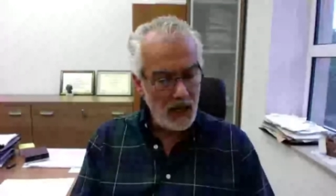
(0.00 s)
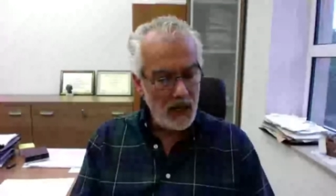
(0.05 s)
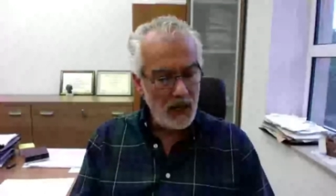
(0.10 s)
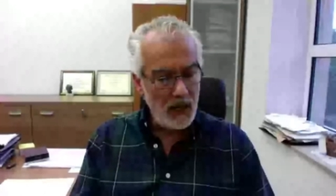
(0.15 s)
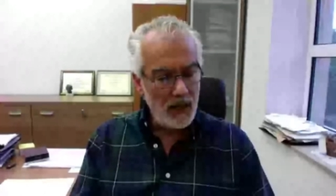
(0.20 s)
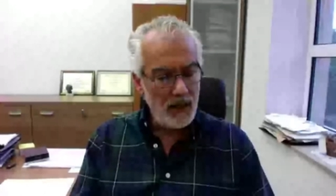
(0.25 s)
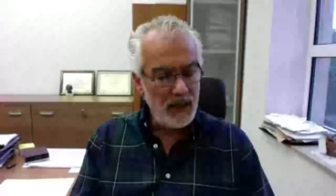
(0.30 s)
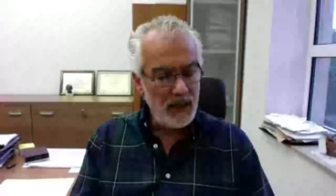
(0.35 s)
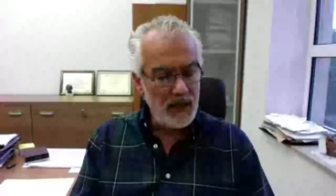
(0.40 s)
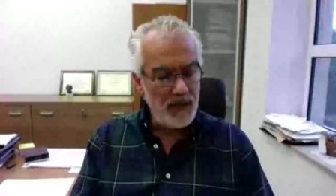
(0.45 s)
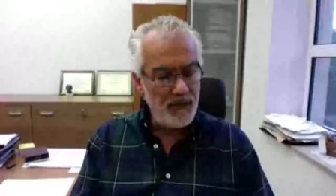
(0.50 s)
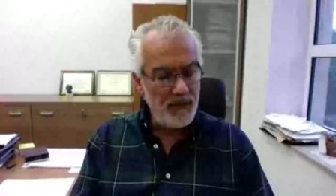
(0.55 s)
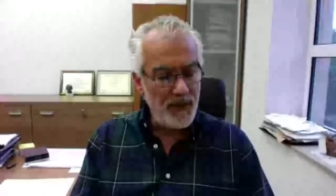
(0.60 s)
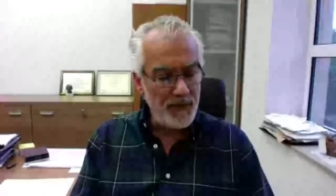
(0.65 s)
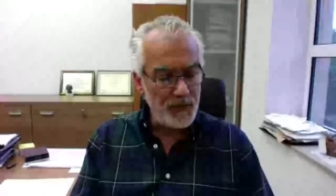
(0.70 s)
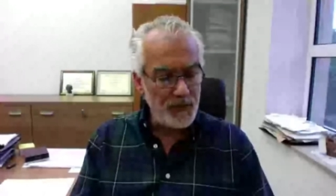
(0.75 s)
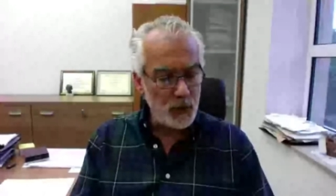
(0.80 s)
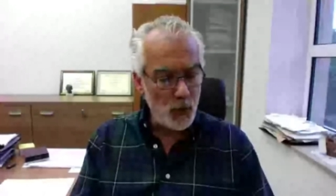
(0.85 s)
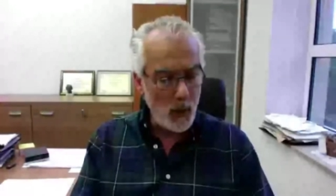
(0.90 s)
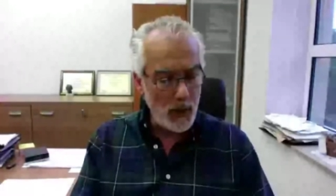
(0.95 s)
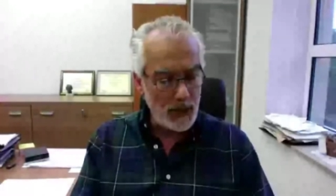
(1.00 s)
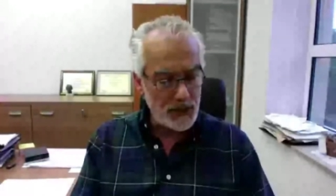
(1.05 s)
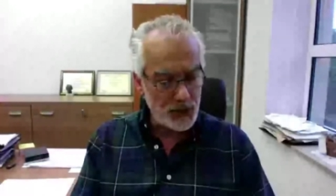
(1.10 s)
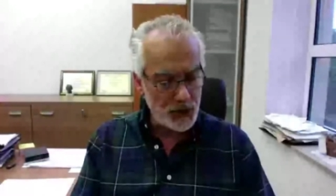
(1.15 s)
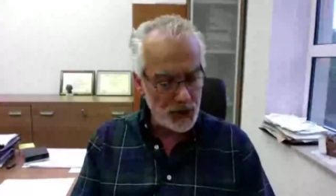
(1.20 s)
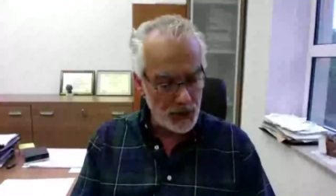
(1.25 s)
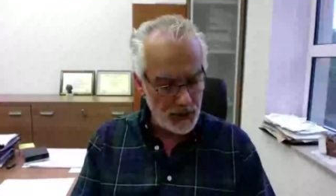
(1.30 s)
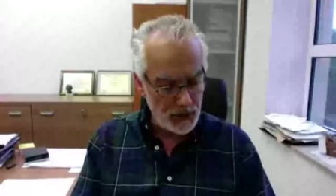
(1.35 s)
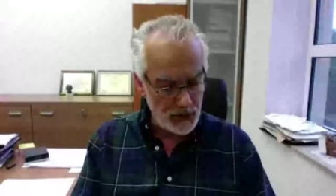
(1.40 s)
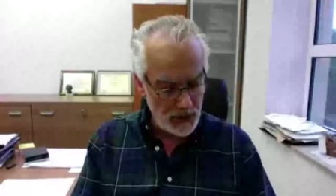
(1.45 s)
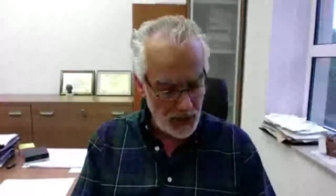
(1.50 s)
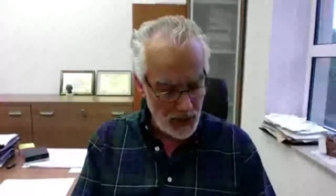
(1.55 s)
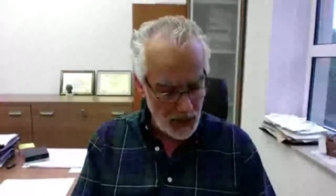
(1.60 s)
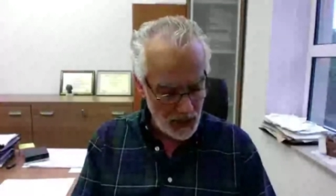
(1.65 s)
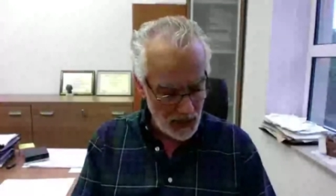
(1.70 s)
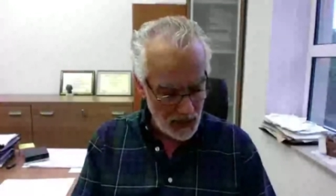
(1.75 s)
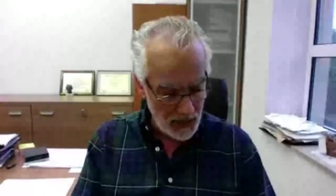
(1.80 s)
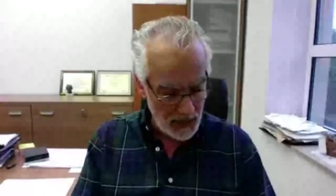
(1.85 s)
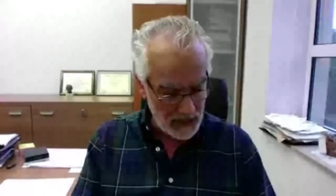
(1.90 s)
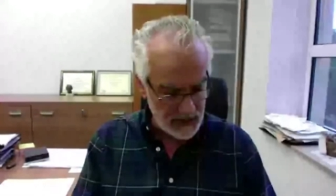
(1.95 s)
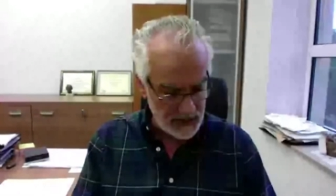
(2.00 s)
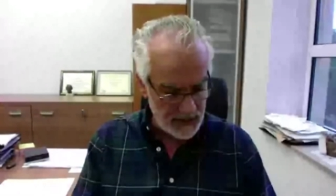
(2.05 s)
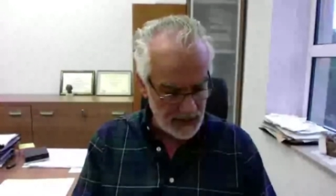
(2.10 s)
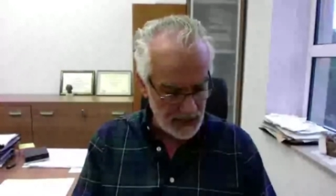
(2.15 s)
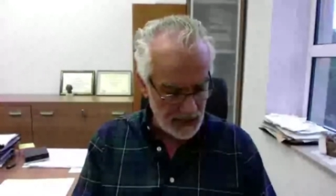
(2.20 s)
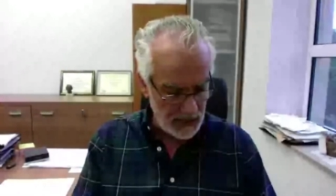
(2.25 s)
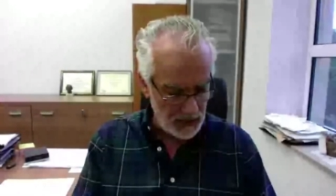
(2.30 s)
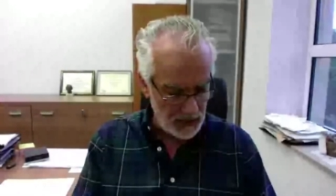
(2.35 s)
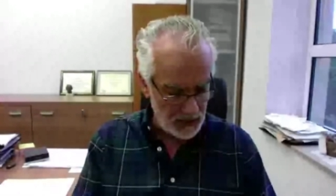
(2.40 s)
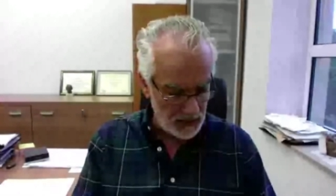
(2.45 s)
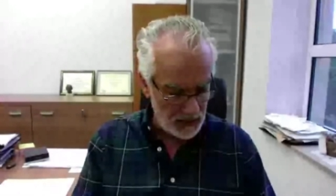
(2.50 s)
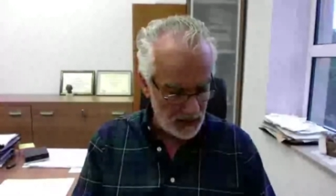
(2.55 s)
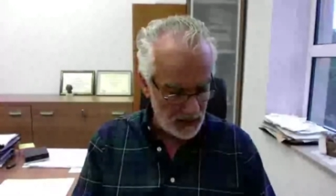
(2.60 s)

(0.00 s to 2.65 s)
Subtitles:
The fifth question is in